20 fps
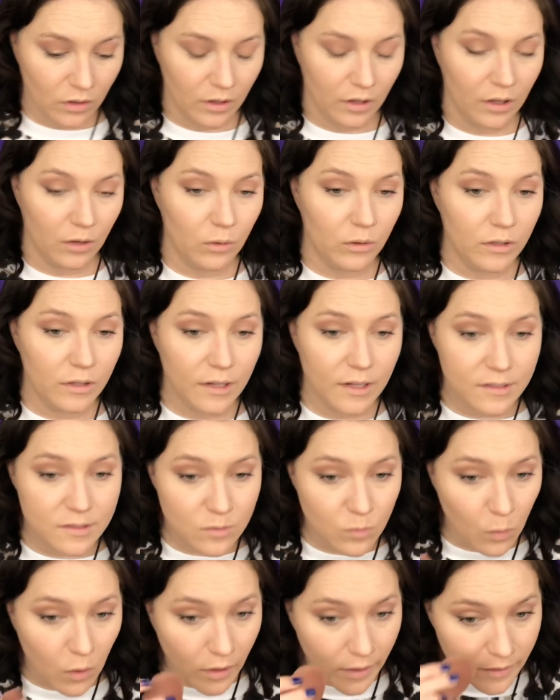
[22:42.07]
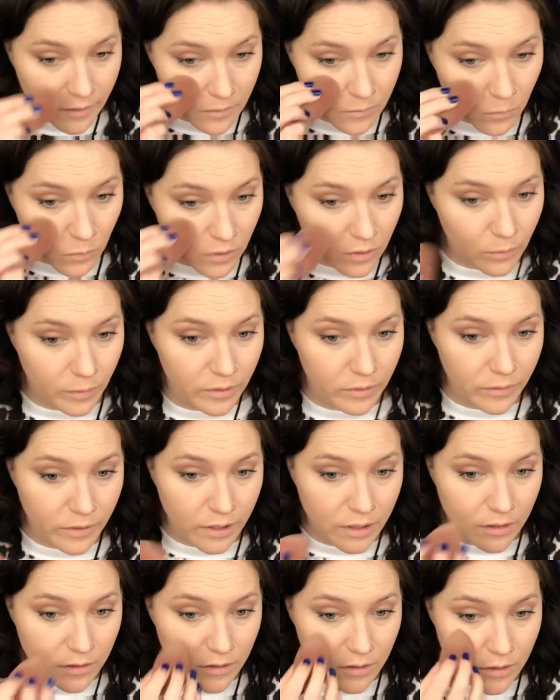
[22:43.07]
what? What are we
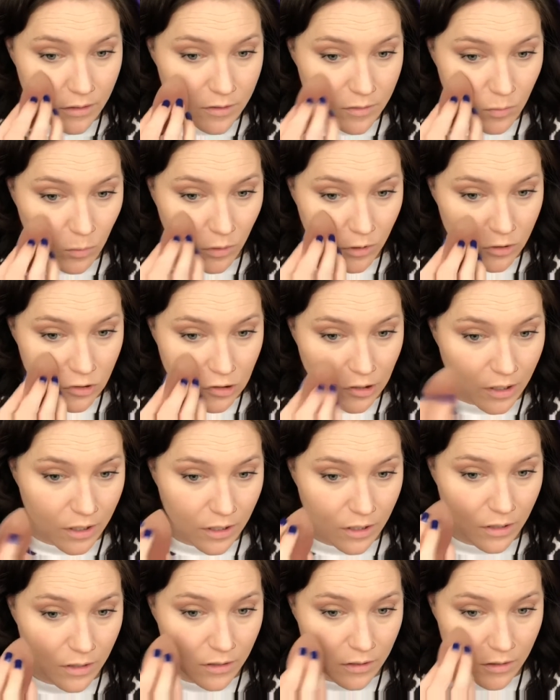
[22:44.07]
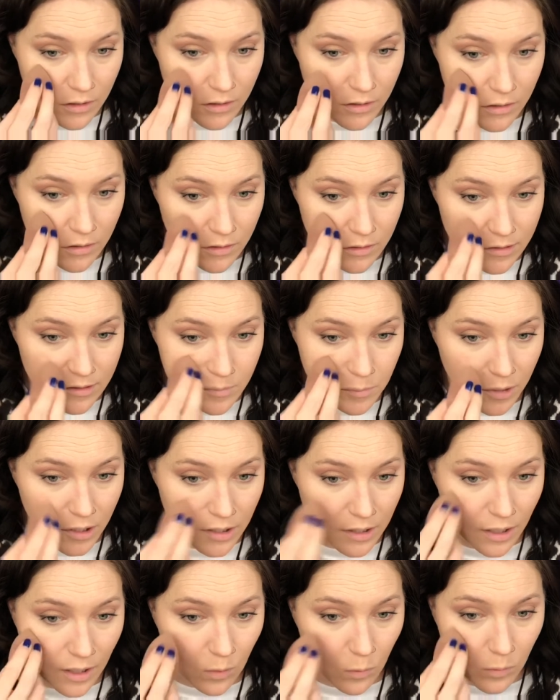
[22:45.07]
doing? Let's what, Jackie? Spit
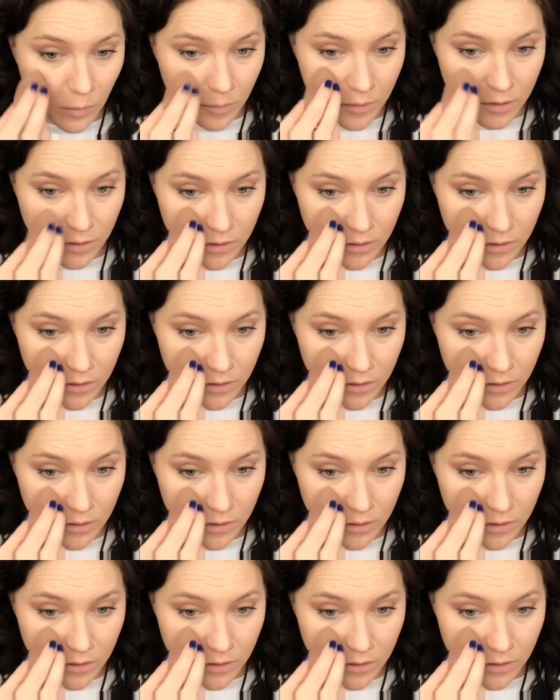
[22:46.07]
it out, woman.